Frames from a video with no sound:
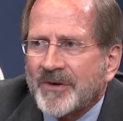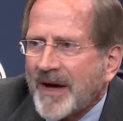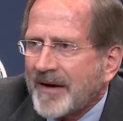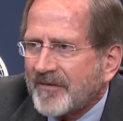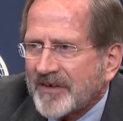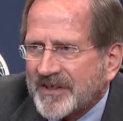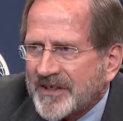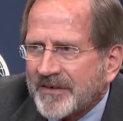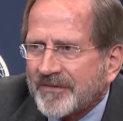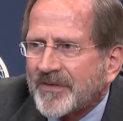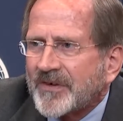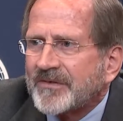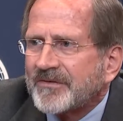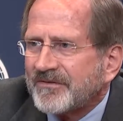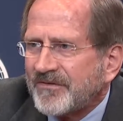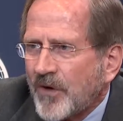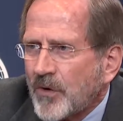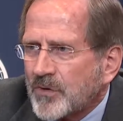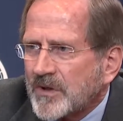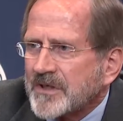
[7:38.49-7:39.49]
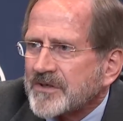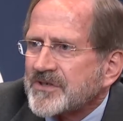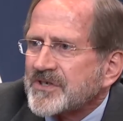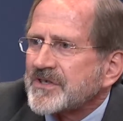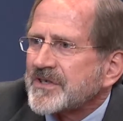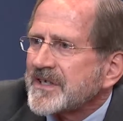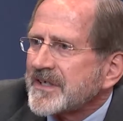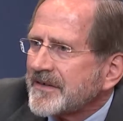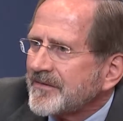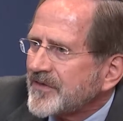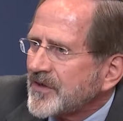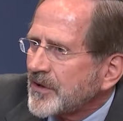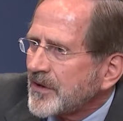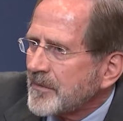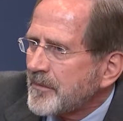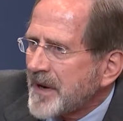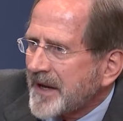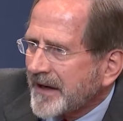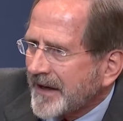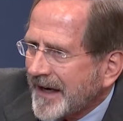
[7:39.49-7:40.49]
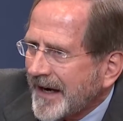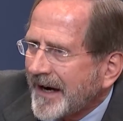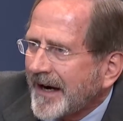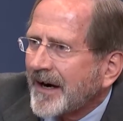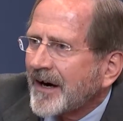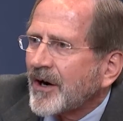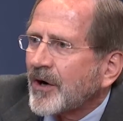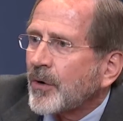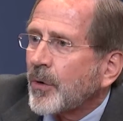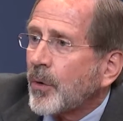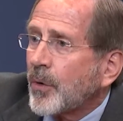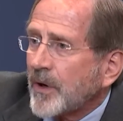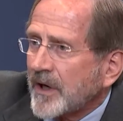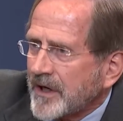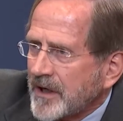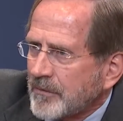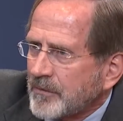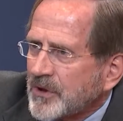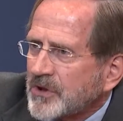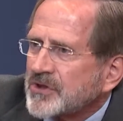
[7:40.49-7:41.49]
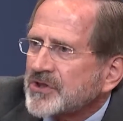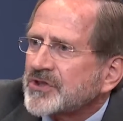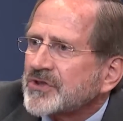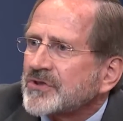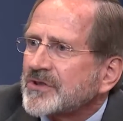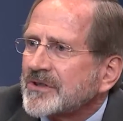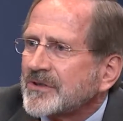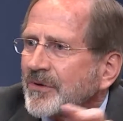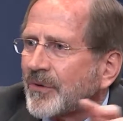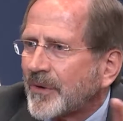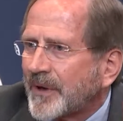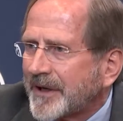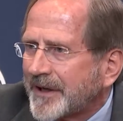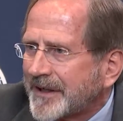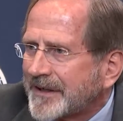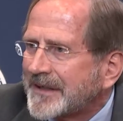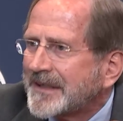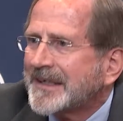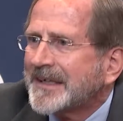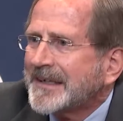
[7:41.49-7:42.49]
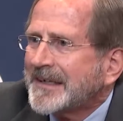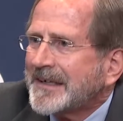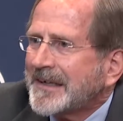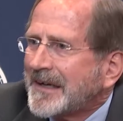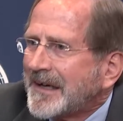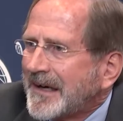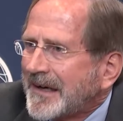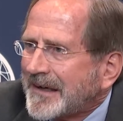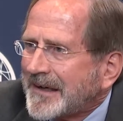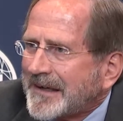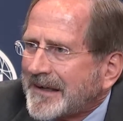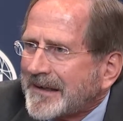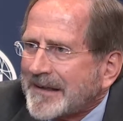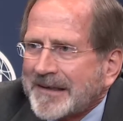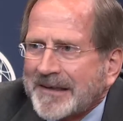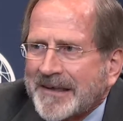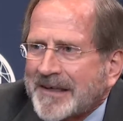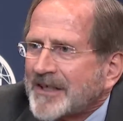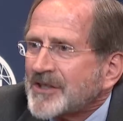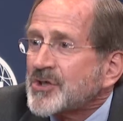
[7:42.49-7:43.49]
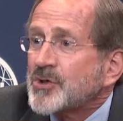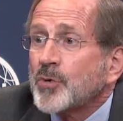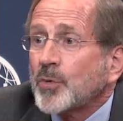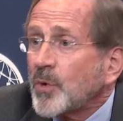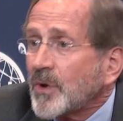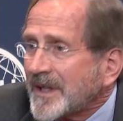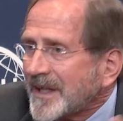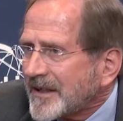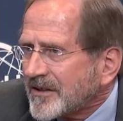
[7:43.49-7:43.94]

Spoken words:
you have a different focus than if you're a Medicare or a commercial or a dual